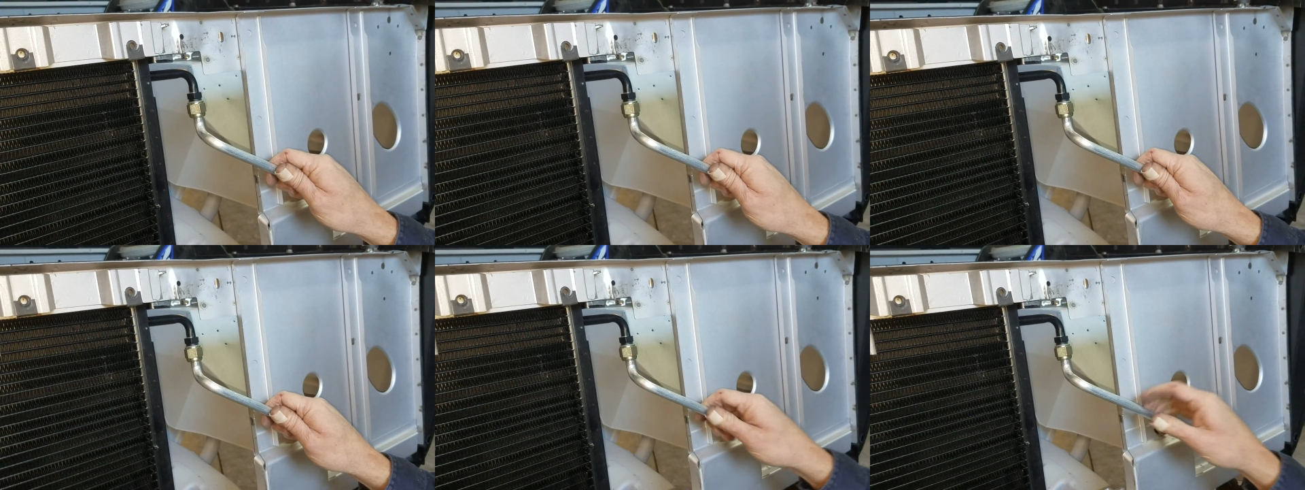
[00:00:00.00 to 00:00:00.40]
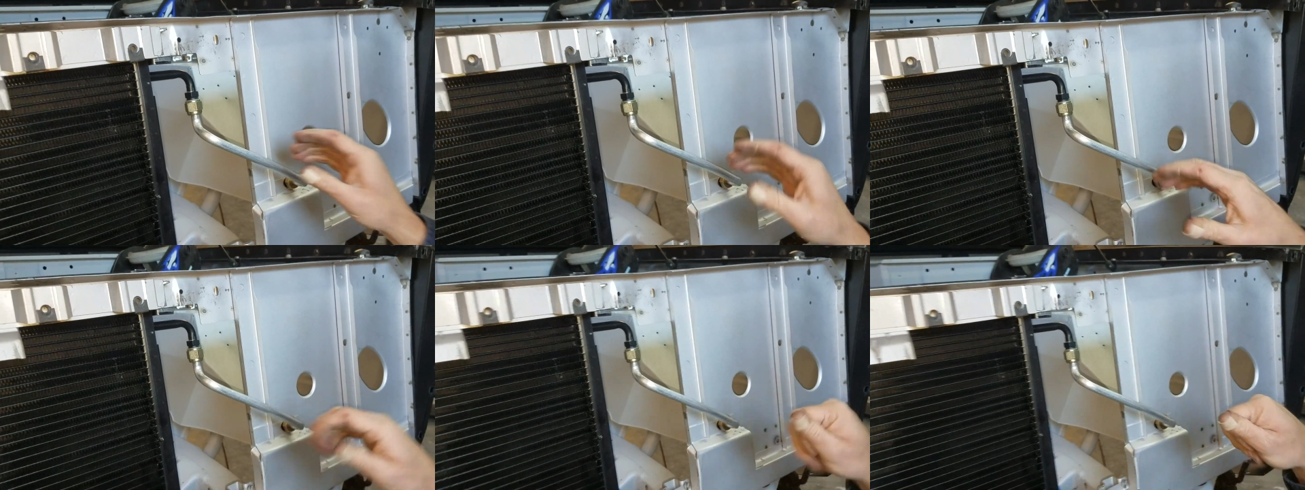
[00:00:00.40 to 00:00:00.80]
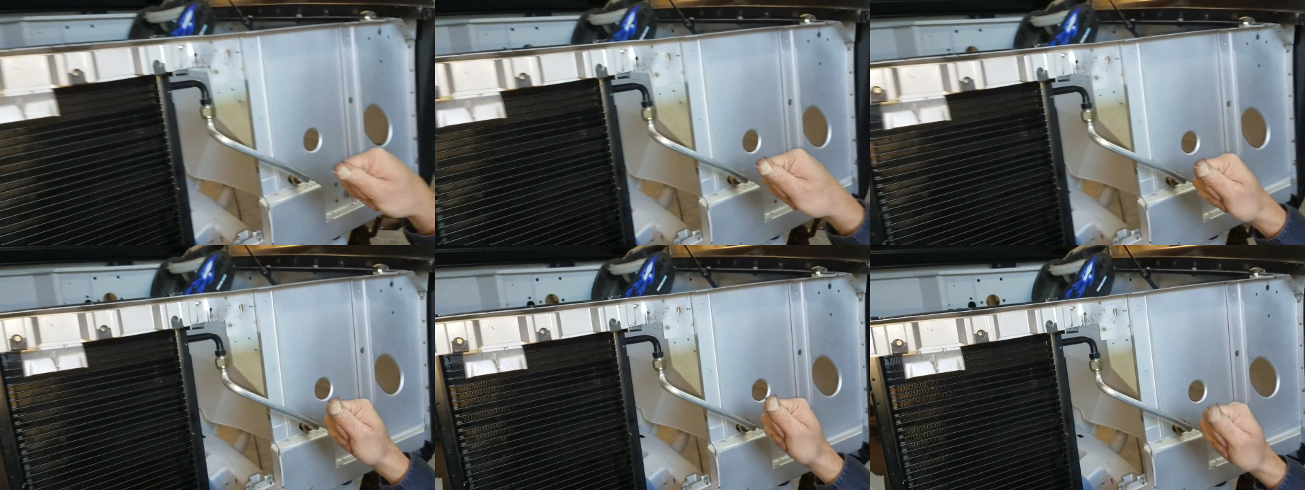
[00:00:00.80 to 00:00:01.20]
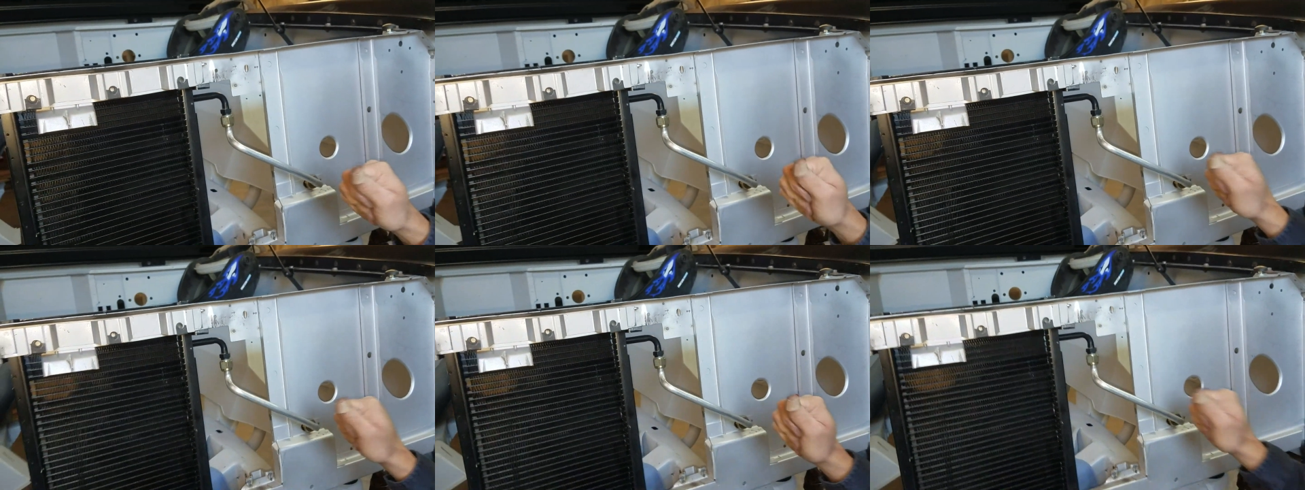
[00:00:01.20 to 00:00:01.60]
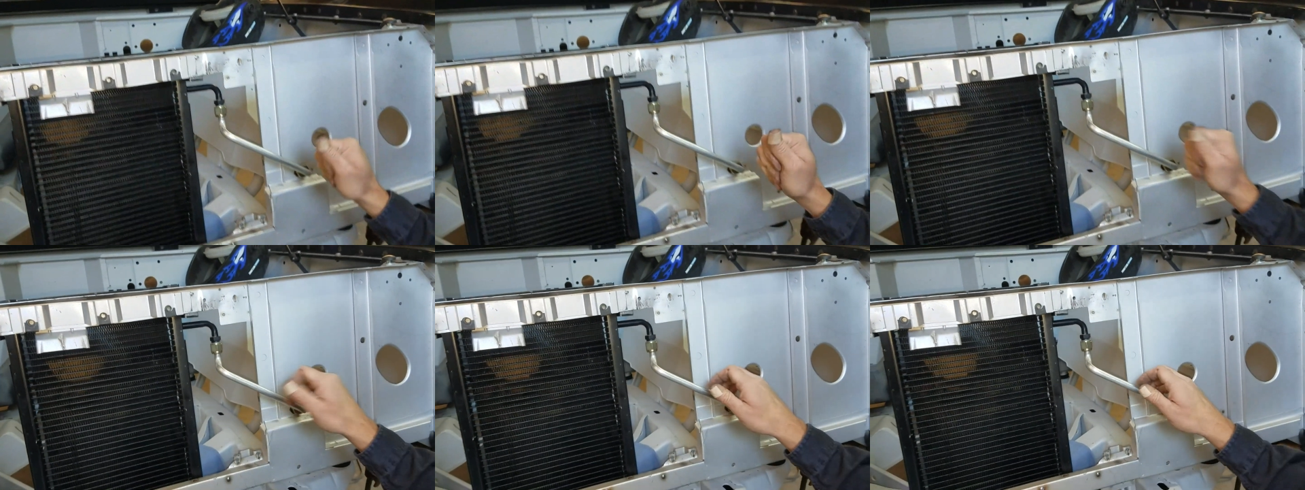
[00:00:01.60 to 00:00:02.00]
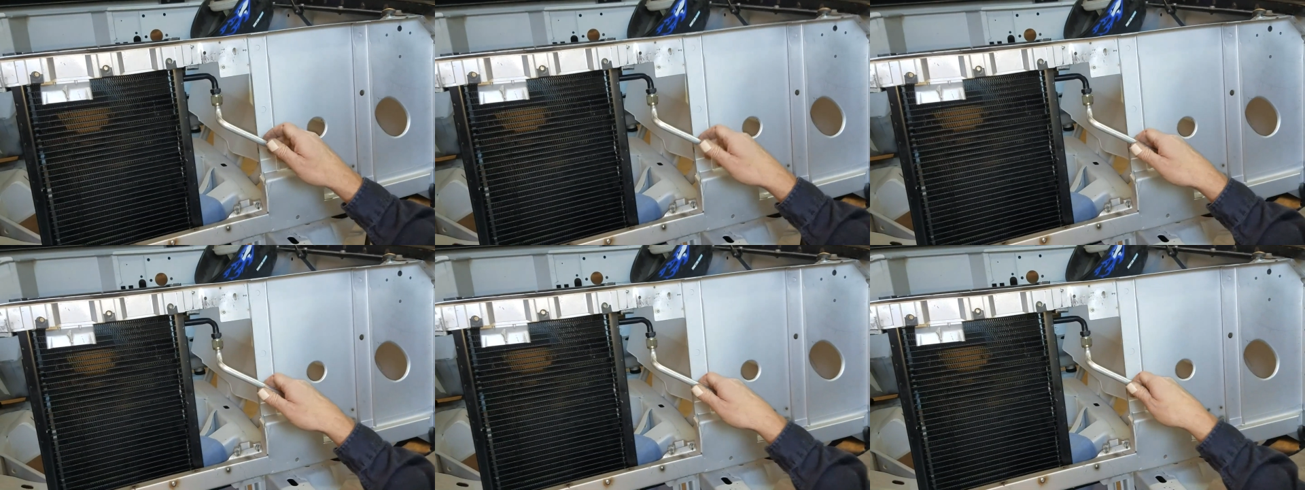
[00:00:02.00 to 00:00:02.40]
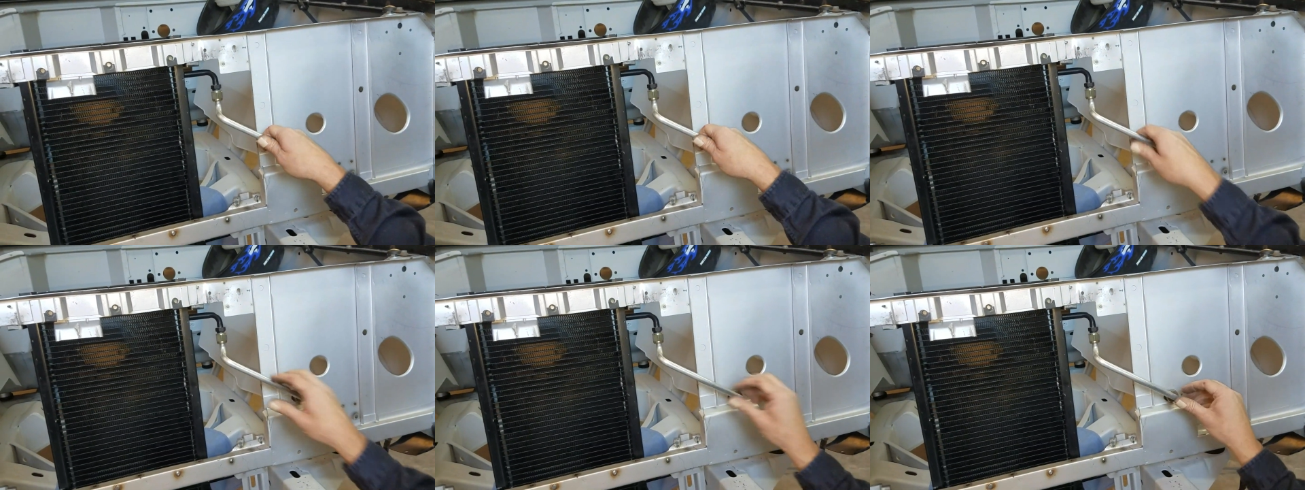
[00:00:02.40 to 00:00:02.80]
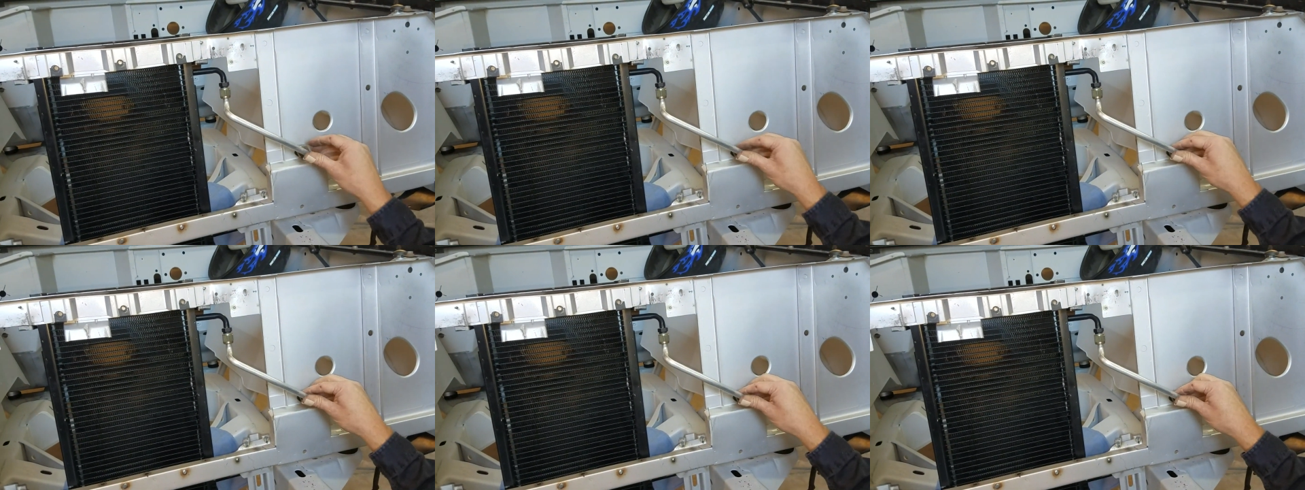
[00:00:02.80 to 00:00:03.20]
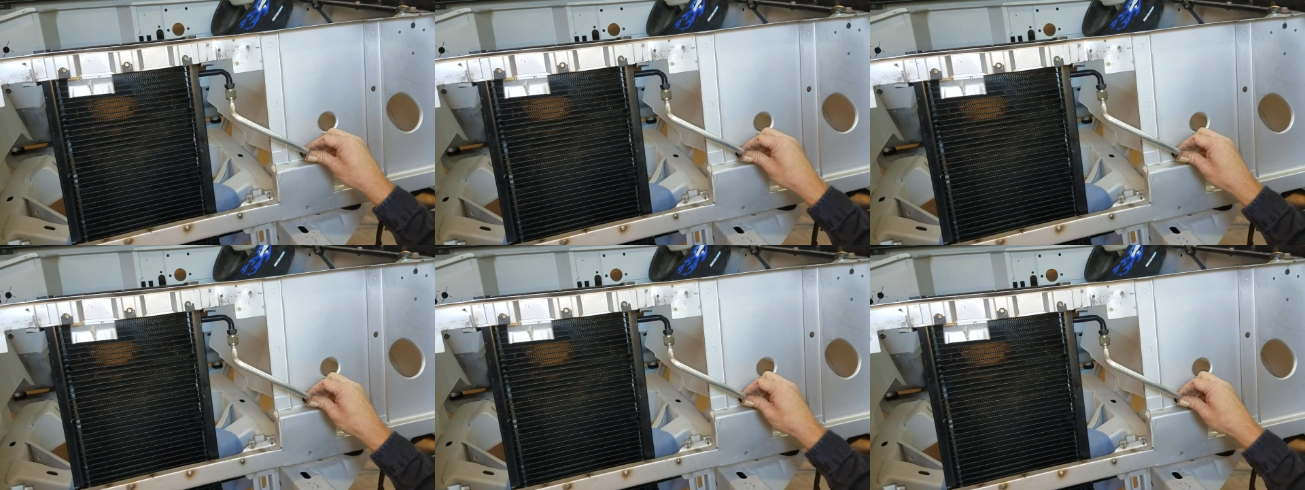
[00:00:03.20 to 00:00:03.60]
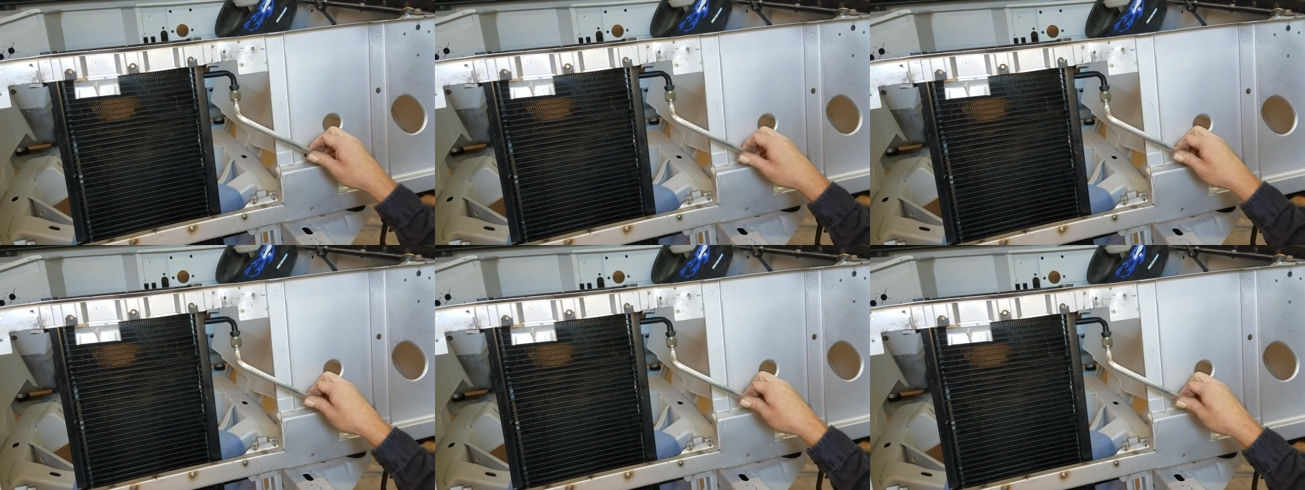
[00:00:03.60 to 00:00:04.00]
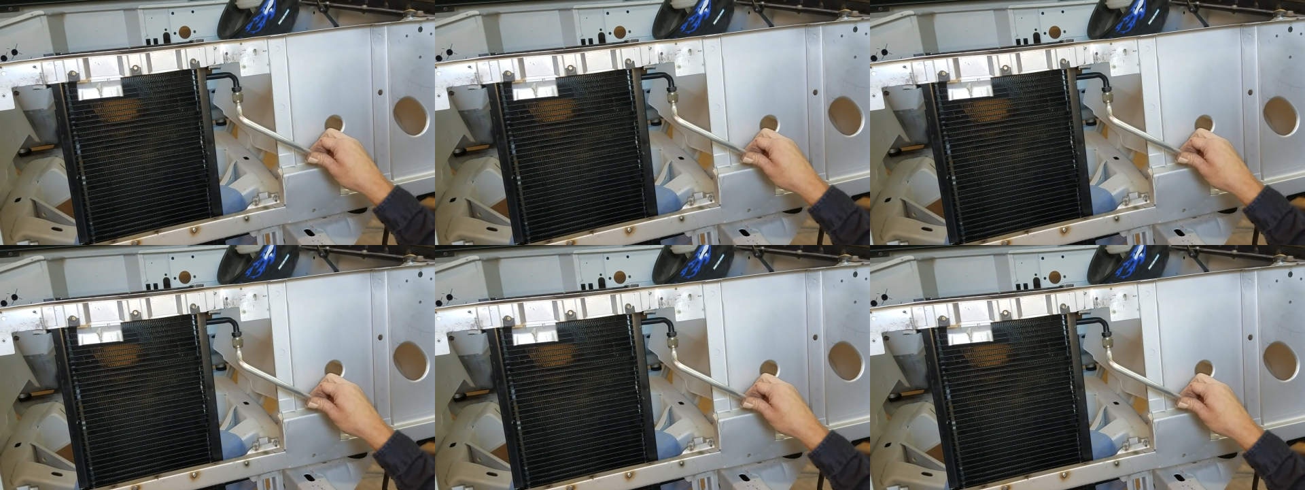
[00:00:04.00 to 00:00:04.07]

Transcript: Nobody's mouth can be seen.